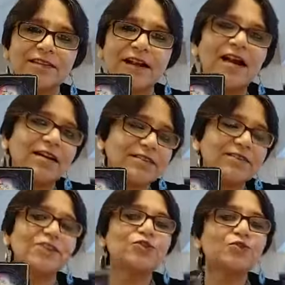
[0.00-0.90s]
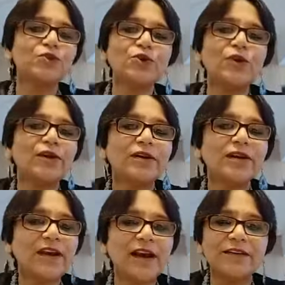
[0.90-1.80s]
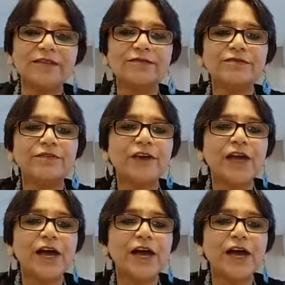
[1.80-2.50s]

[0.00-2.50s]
card into your life.